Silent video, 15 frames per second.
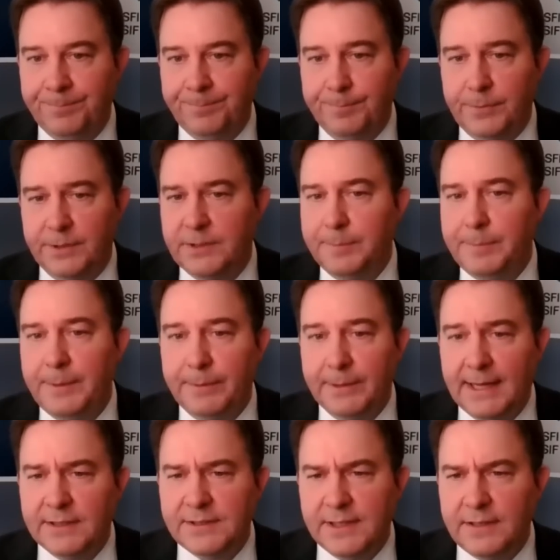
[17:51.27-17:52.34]
But to people
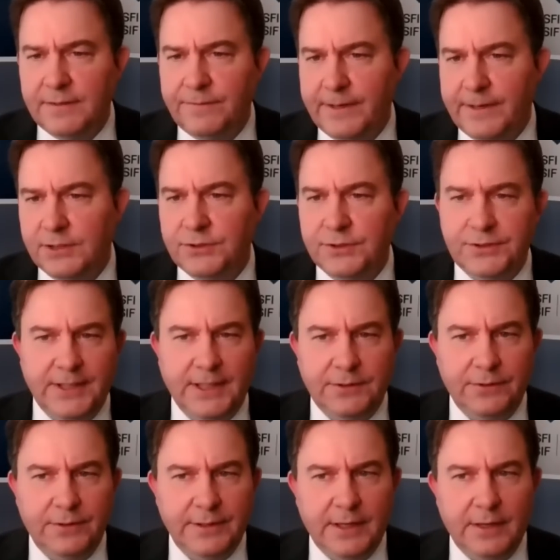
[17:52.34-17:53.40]
outside the financial
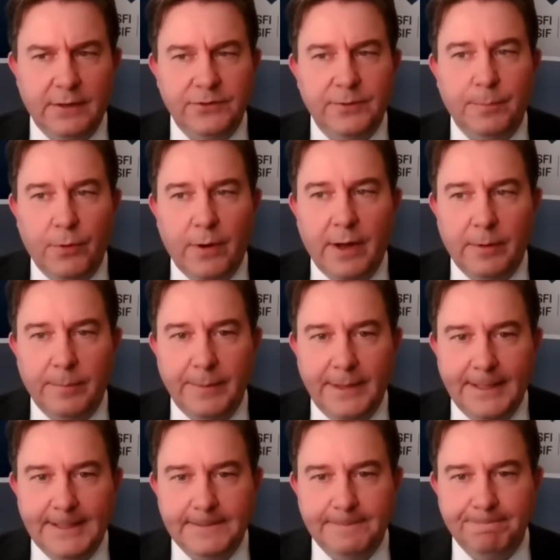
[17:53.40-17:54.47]
sector, it carries a broader
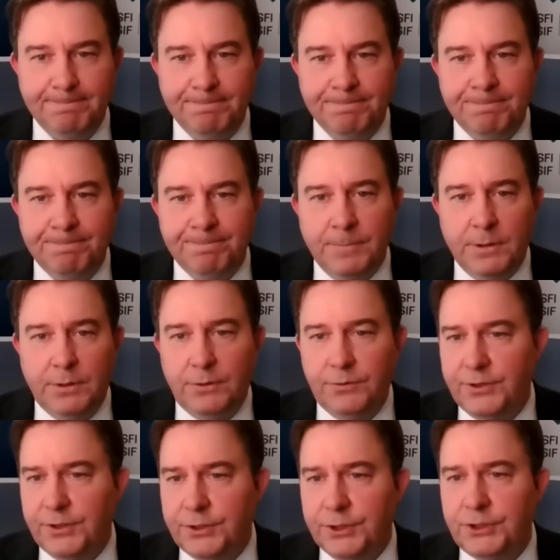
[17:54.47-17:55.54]
meaning,
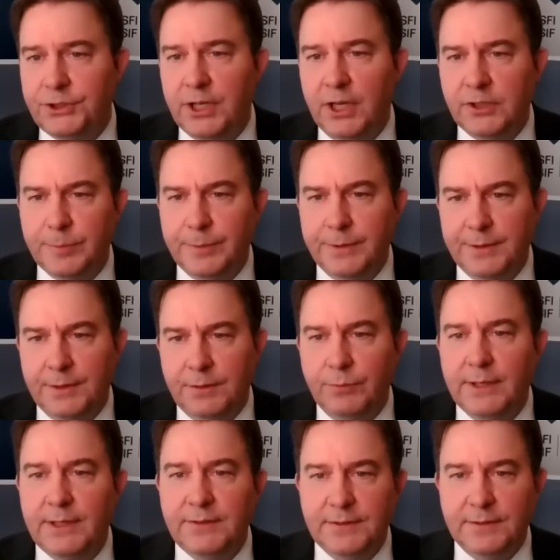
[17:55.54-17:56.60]
using good judgment and
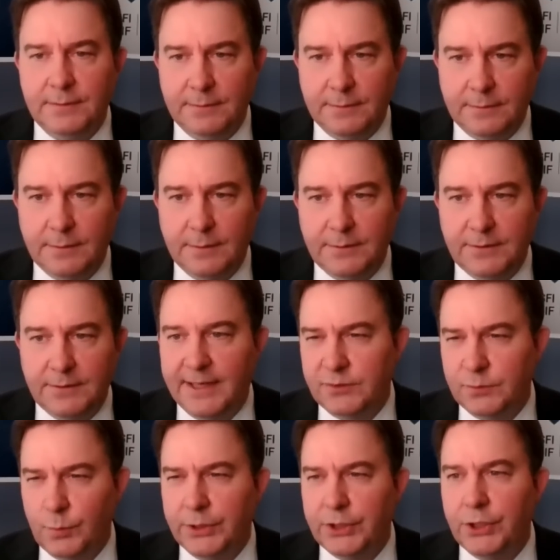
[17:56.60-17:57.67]
reason to
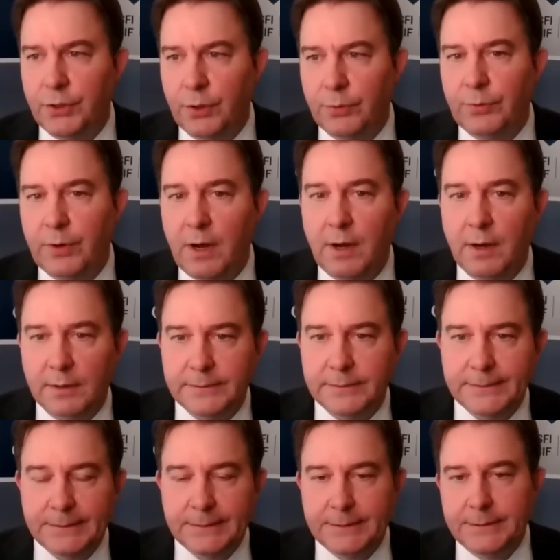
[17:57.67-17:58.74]
ask what could go wrong,
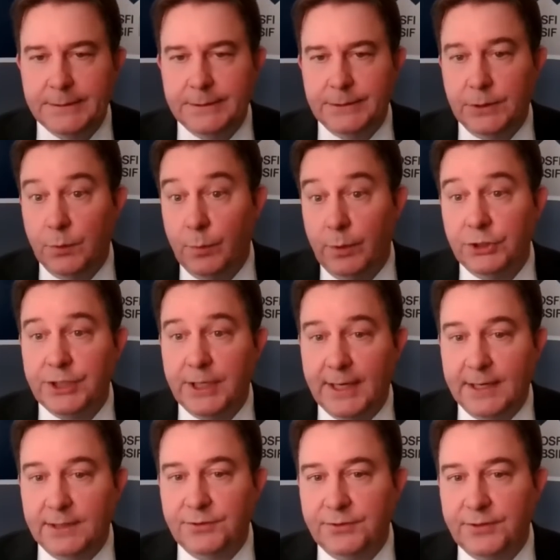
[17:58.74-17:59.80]
or where should I
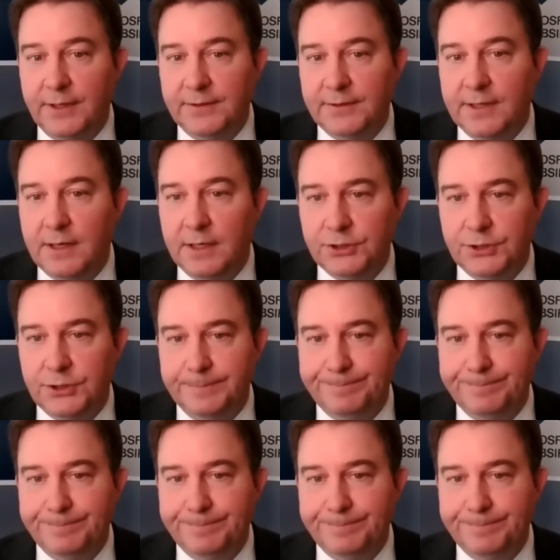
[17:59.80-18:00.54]
exercise caution.